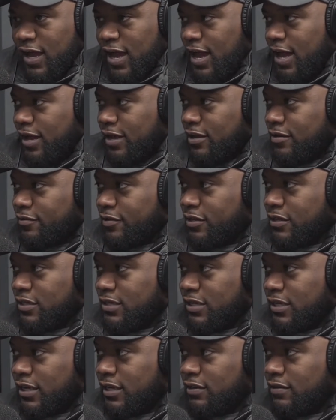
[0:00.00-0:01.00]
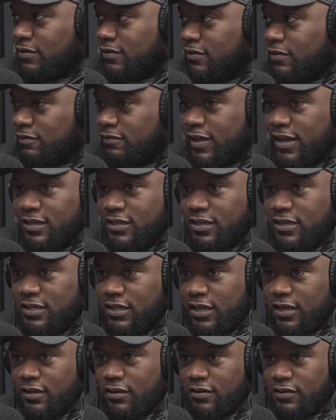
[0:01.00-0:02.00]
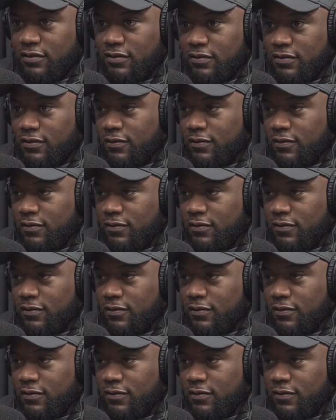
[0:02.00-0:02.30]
high-end real estate. That's his thing.